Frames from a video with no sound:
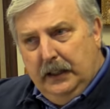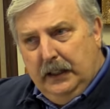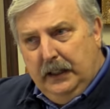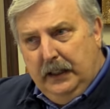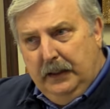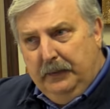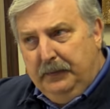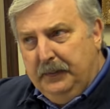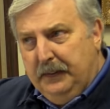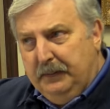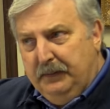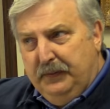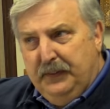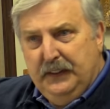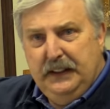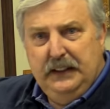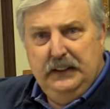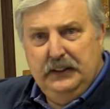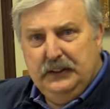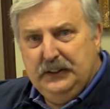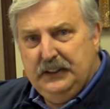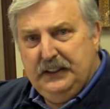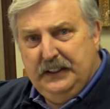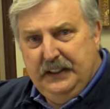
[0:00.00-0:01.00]
if it
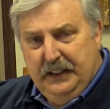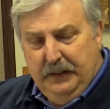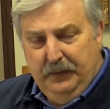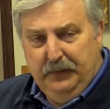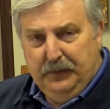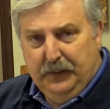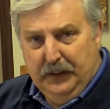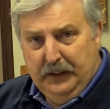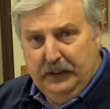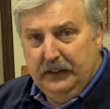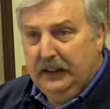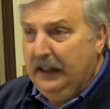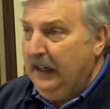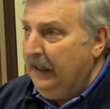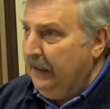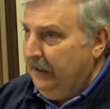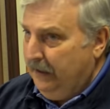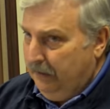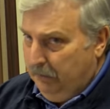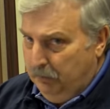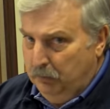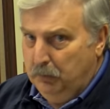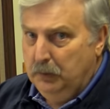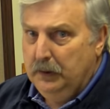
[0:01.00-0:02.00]
feels different and
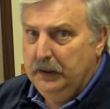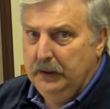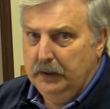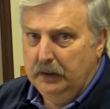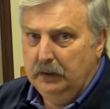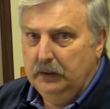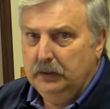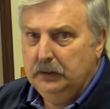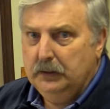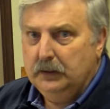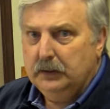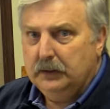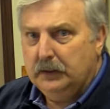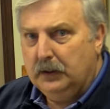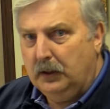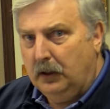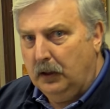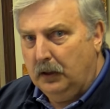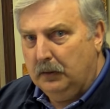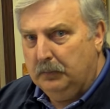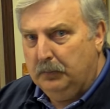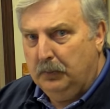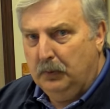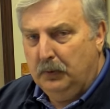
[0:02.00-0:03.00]
it will
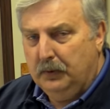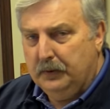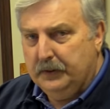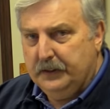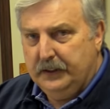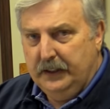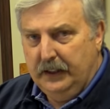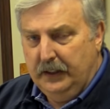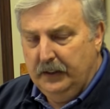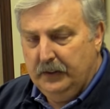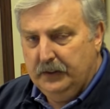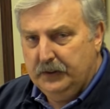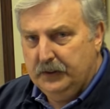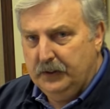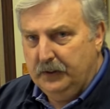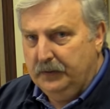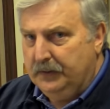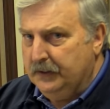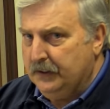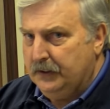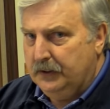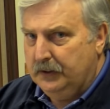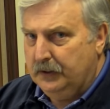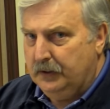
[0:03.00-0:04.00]
cardboards and other
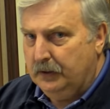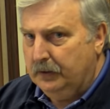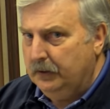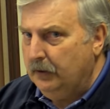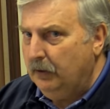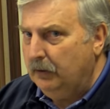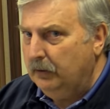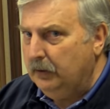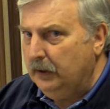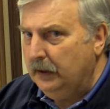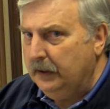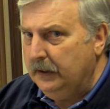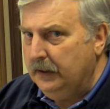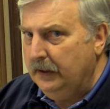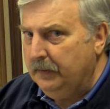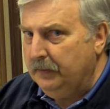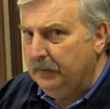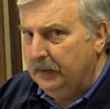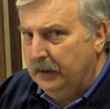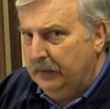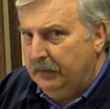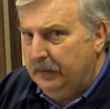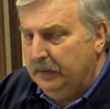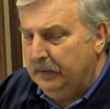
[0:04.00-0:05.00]
surfaces are totally
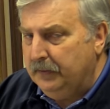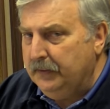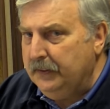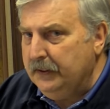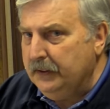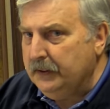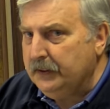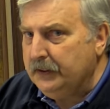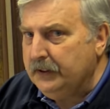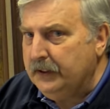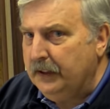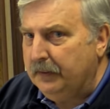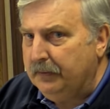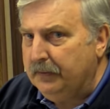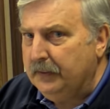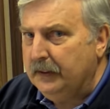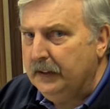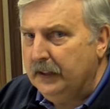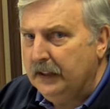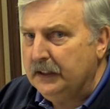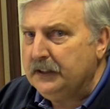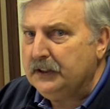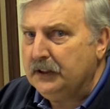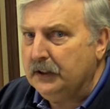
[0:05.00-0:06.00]
different. If it feels
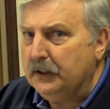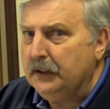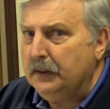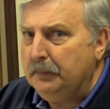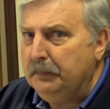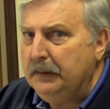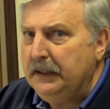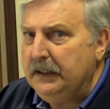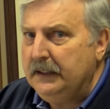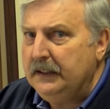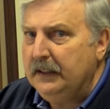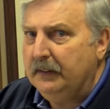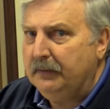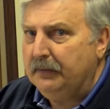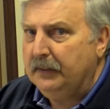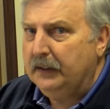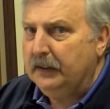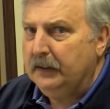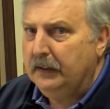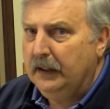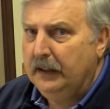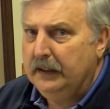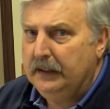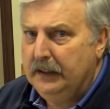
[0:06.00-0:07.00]
different, it's going to be
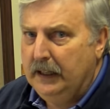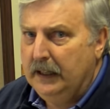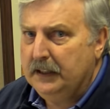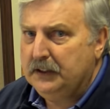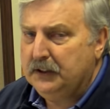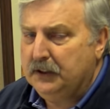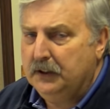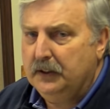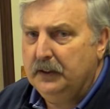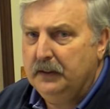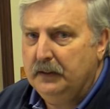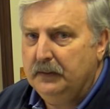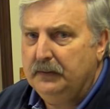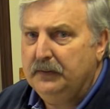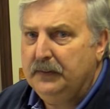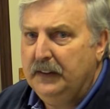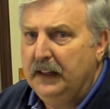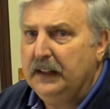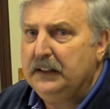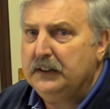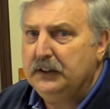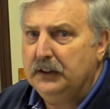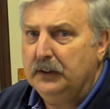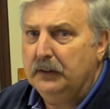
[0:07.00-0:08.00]
different, and that's going to
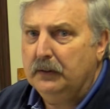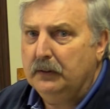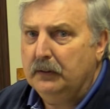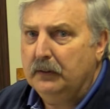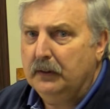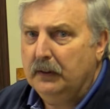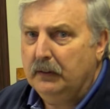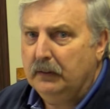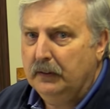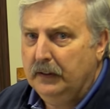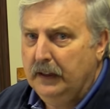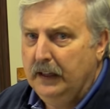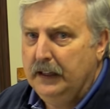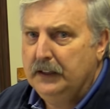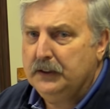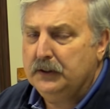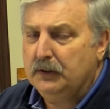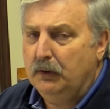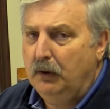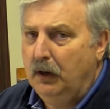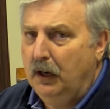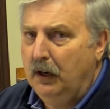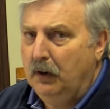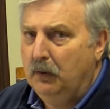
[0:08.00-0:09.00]
affect you. Okay,
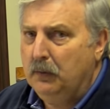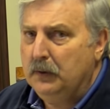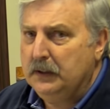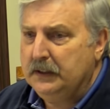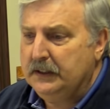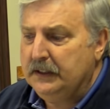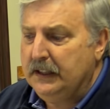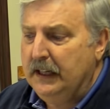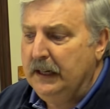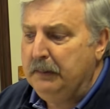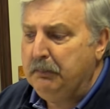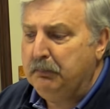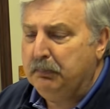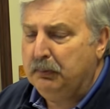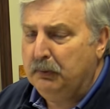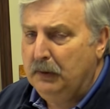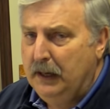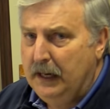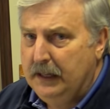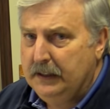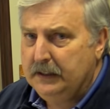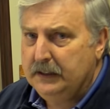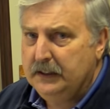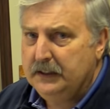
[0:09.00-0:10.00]
so I always say
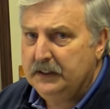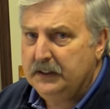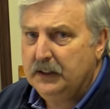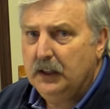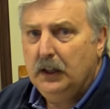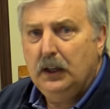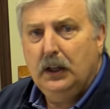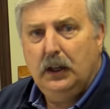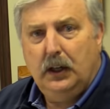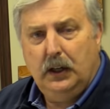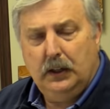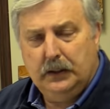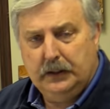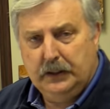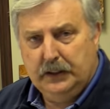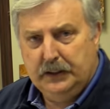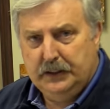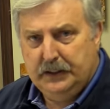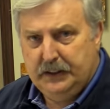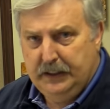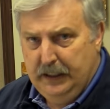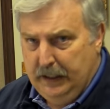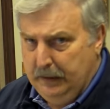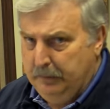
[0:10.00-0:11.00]
practice on the
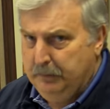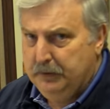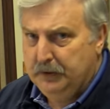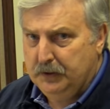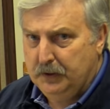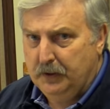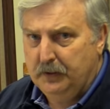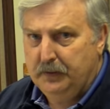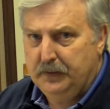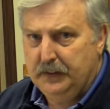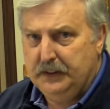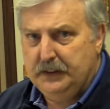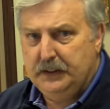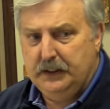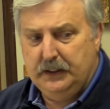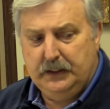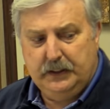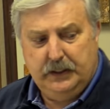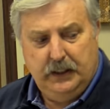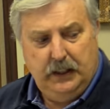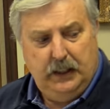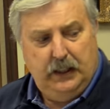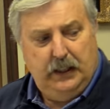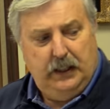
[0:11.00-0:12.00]
same
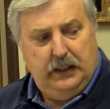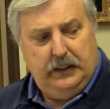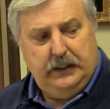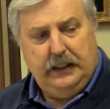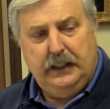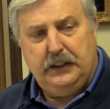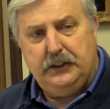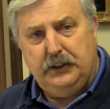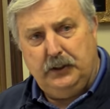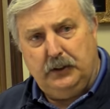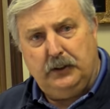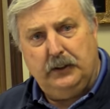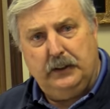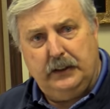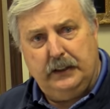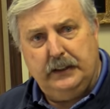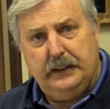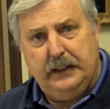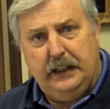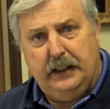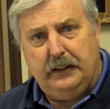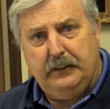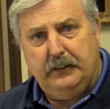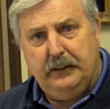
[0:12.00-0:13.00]
surfaces that you're
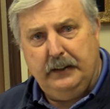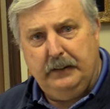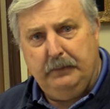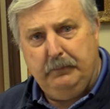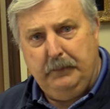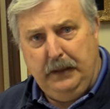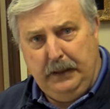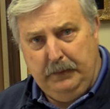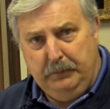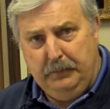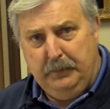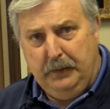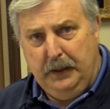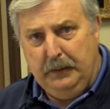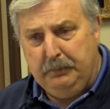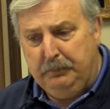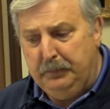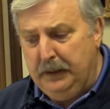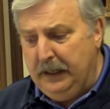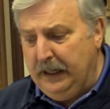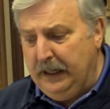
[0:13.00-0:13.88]
going to decorate and, and